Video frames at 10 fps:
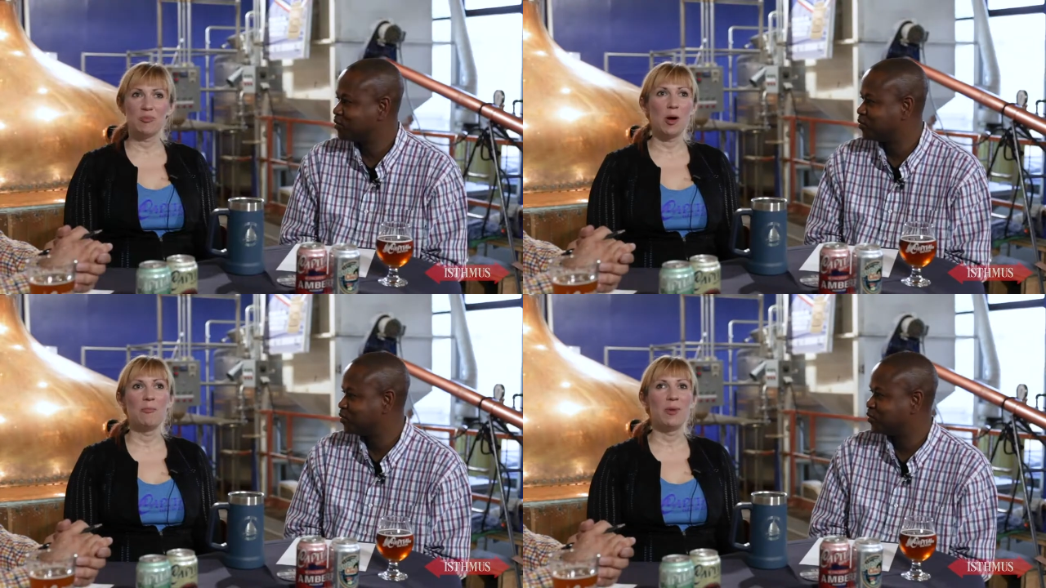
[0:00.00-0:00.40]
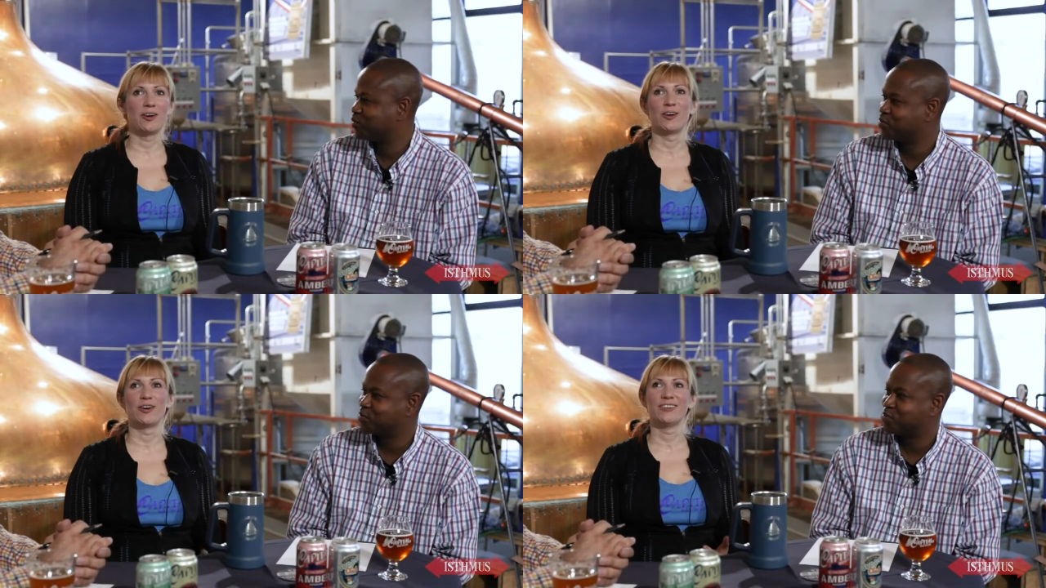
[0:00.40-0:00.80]
Speaker 1: a, a,
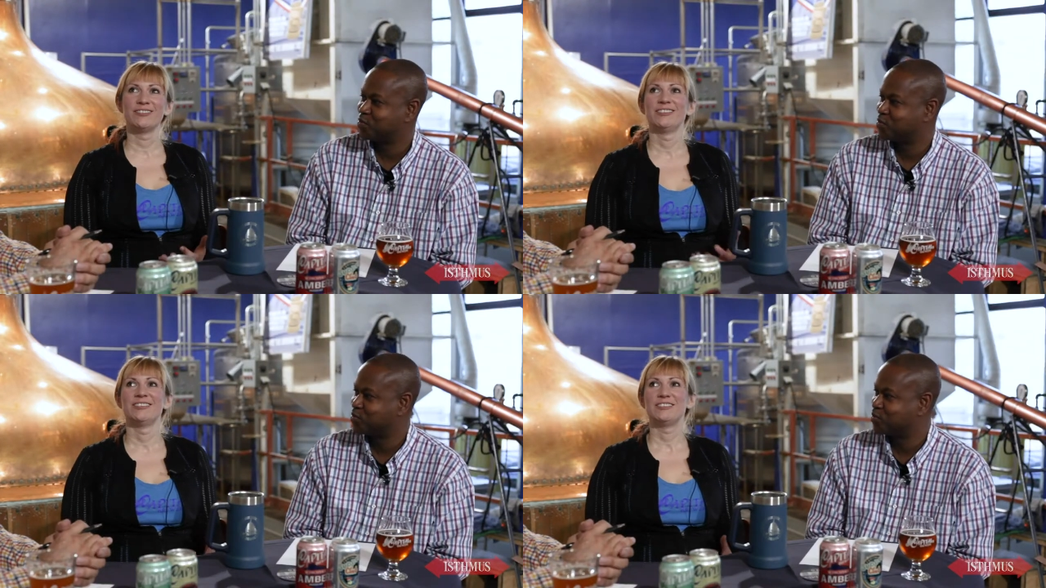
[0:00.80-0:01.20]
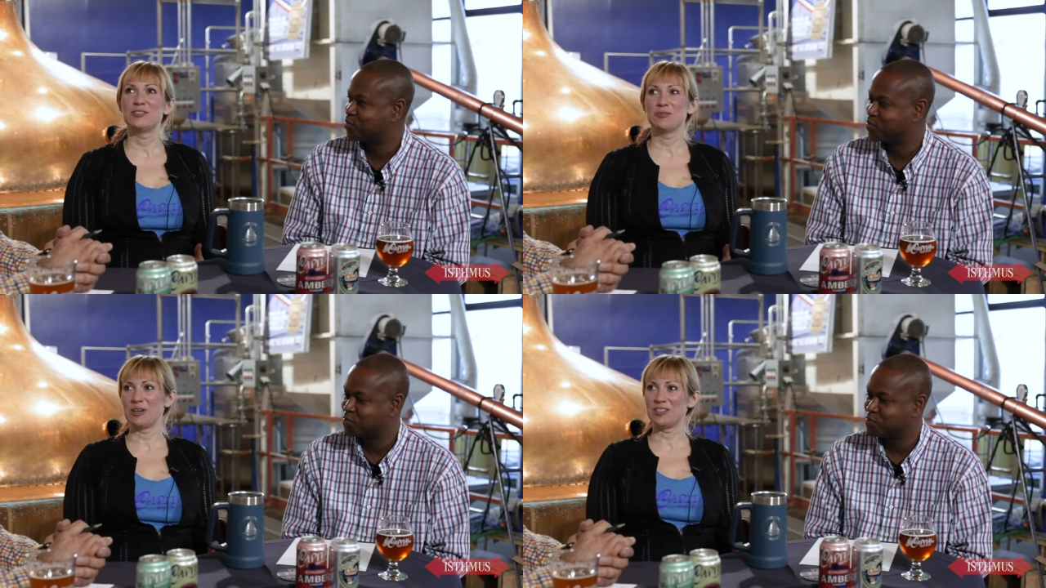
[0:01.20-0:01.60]
better
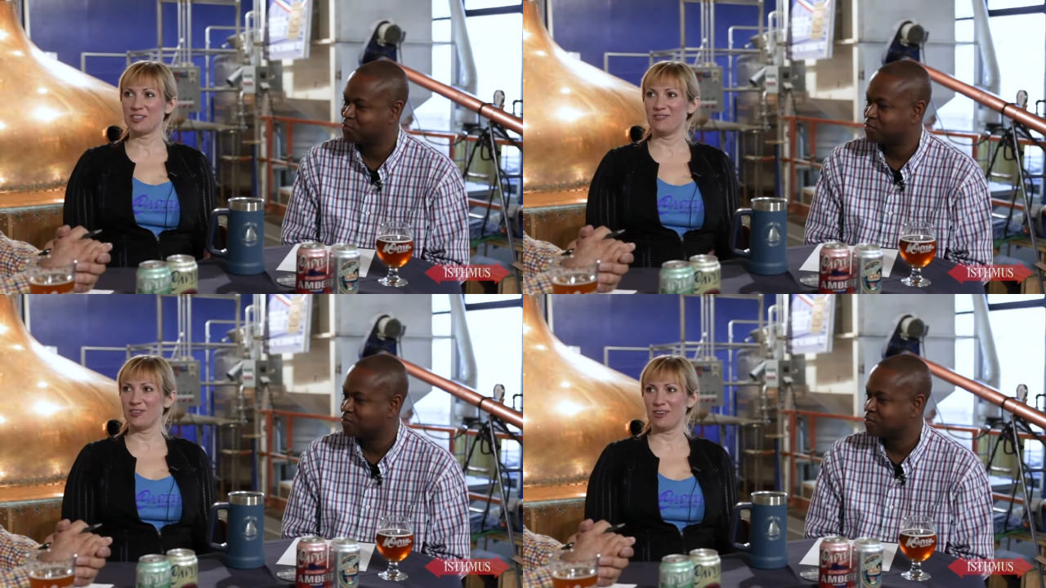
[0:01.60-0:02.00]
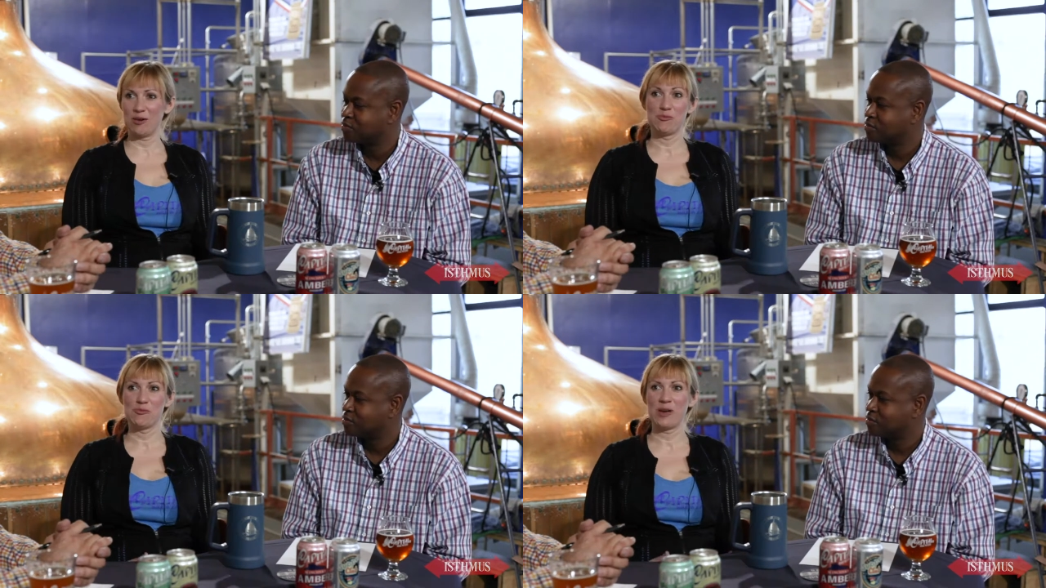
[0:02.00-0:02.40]
situation for a
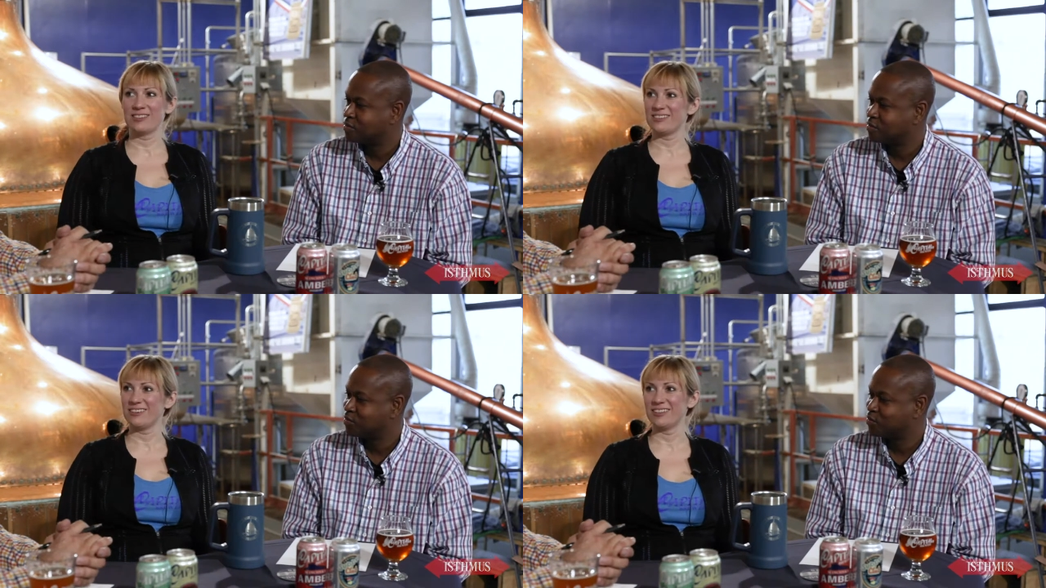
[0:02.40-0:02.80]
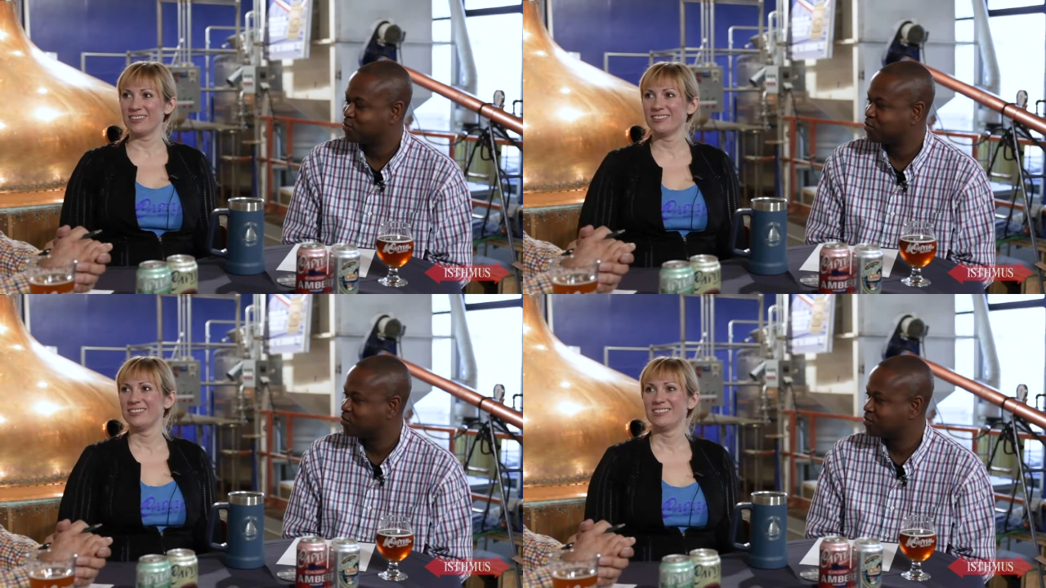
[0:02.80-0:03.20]
brewmaster
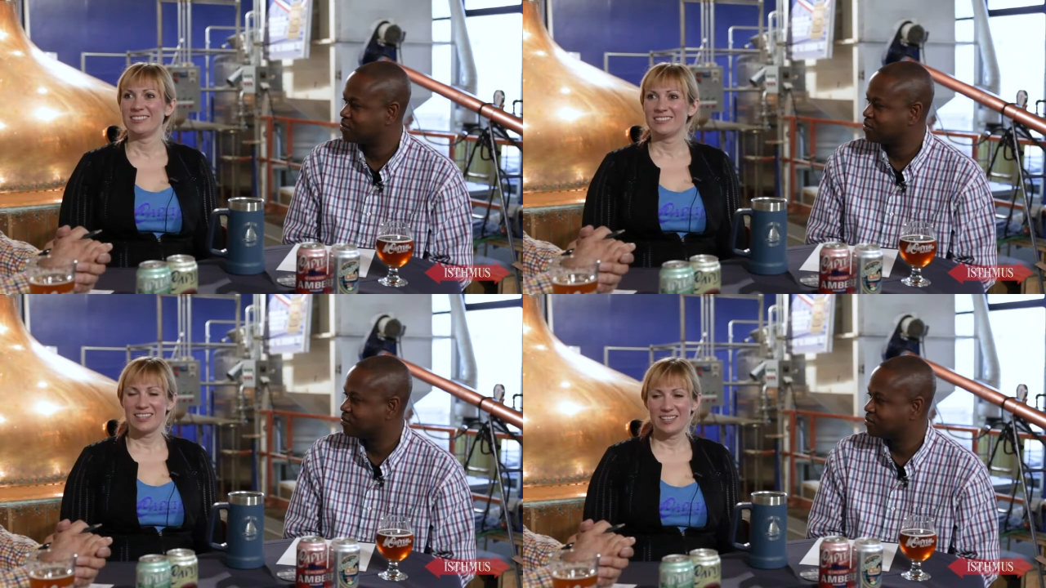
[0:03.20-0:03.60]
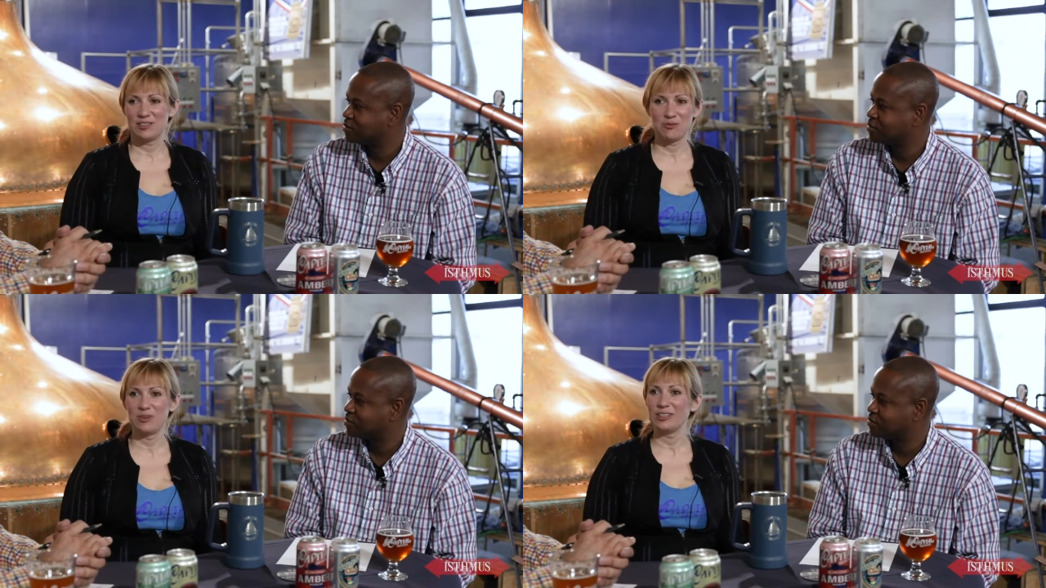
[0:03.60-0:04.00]
to to get
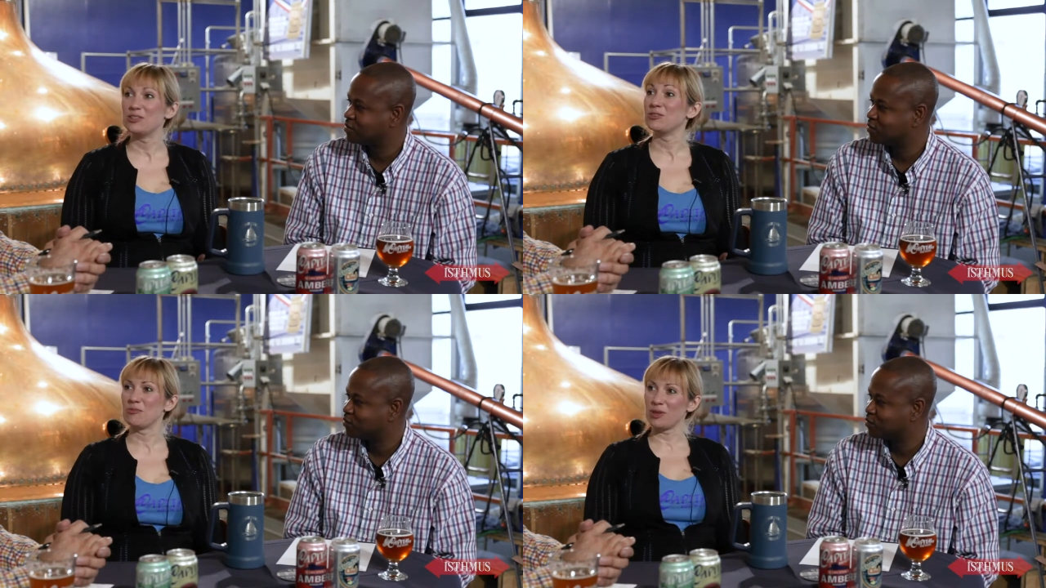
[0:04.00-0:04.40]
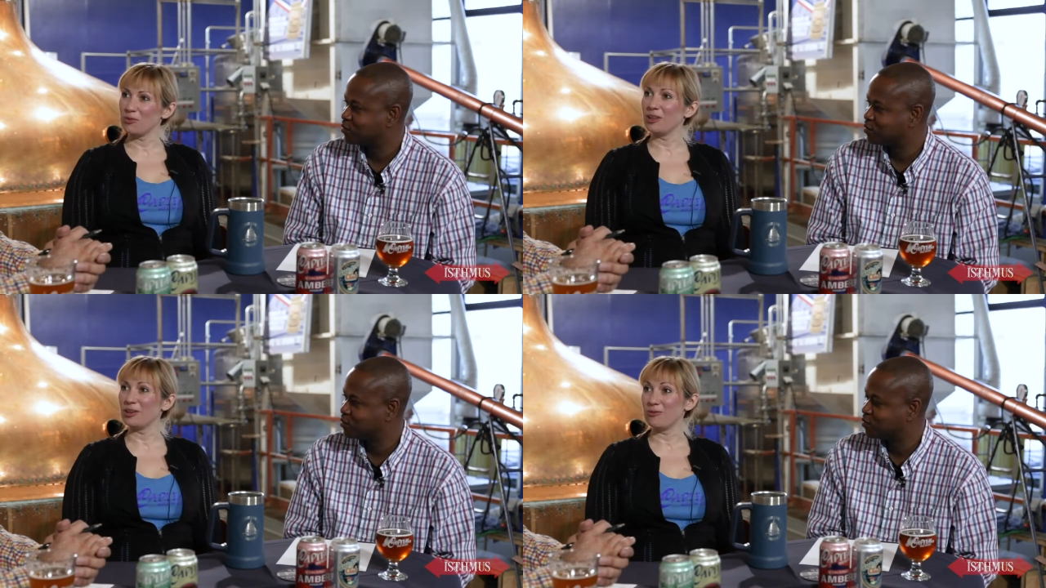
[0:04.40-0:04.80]
to really do something
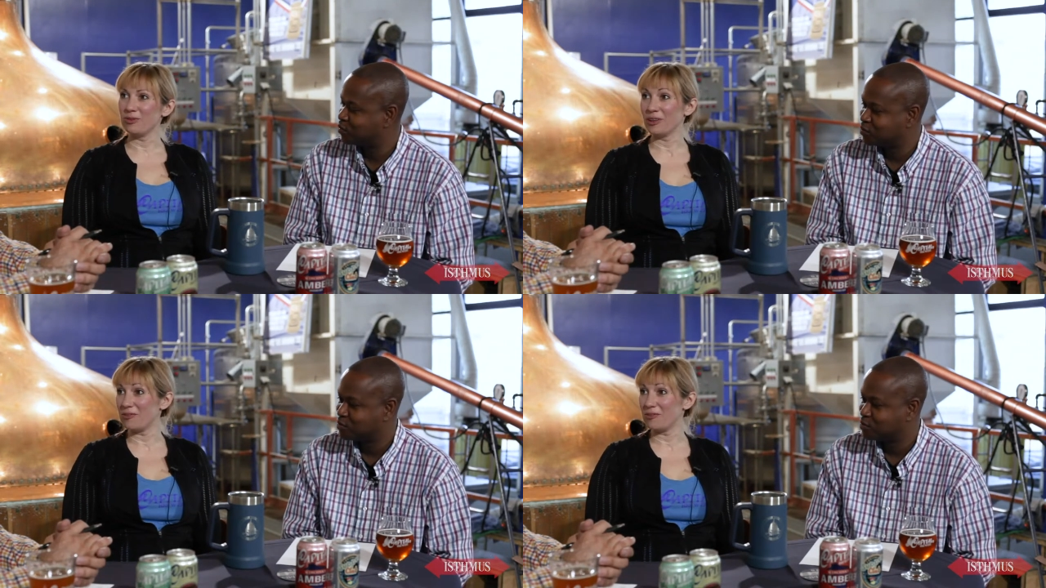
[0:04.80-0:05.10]
really, really